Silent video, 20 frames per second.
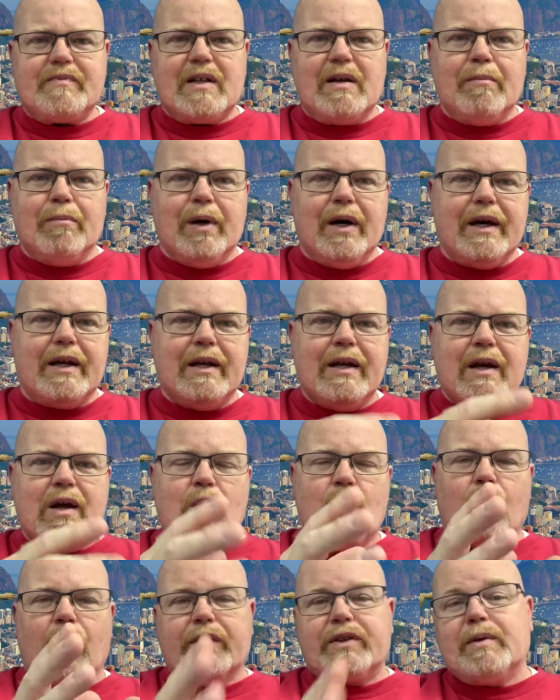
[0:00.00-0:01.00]
But
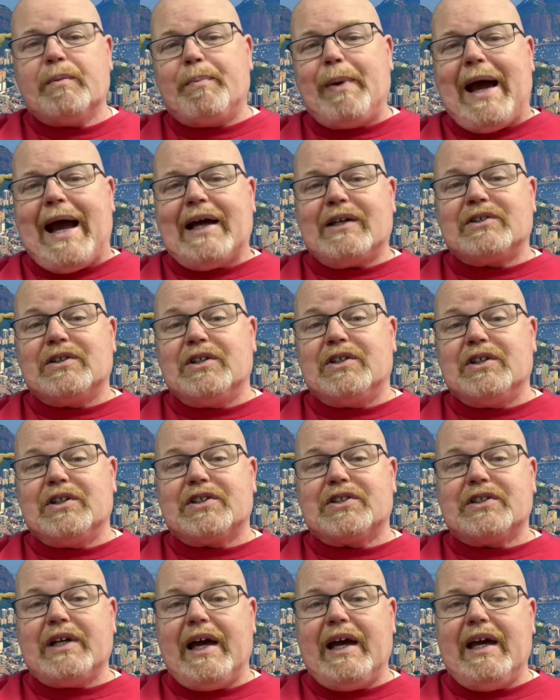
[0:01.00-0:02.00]
what the passage
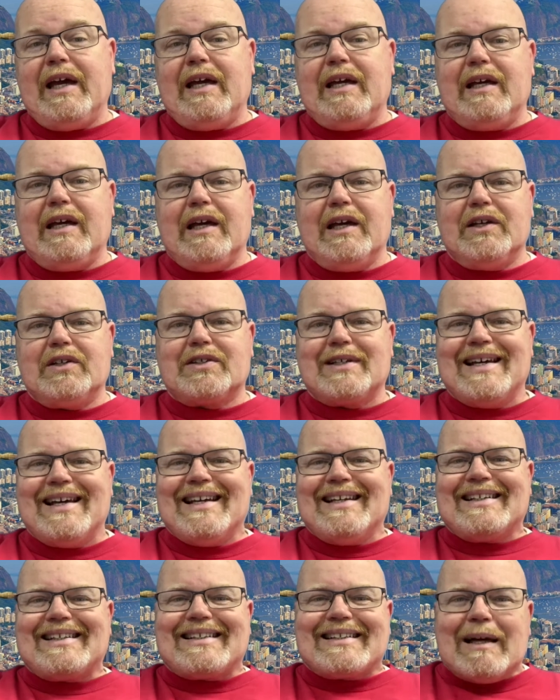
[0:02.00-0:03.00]
is saying is
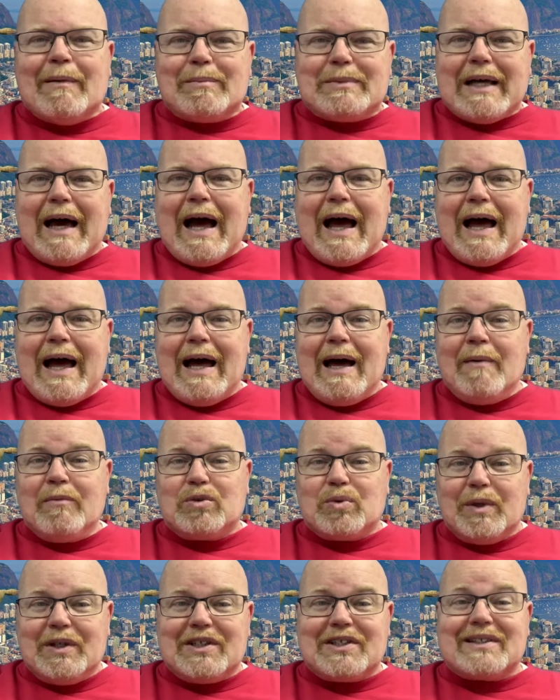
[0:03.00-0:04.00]

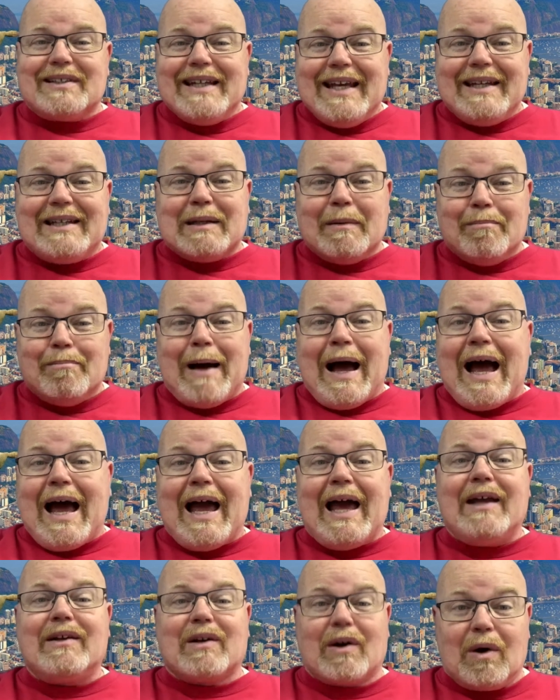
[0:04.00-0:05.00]
sometimes we just need to
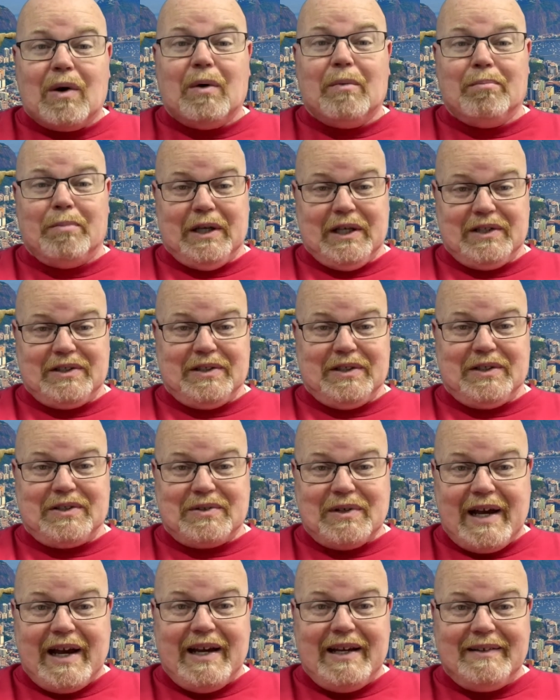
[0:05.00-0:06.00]
mind our own business,
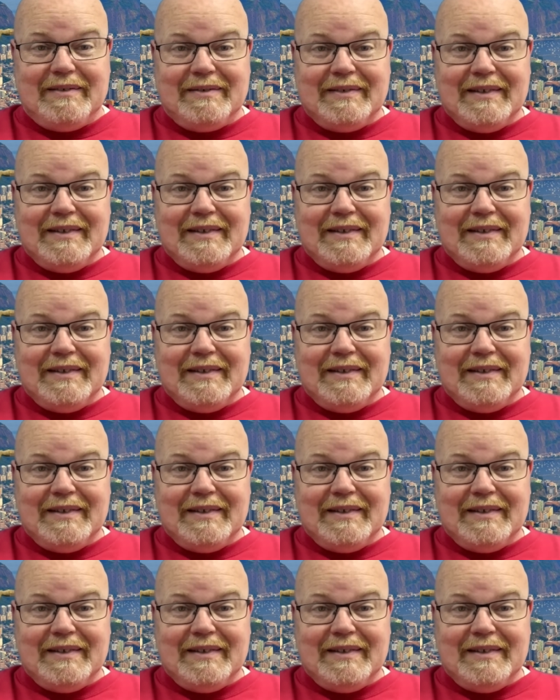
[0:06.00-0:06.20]
right?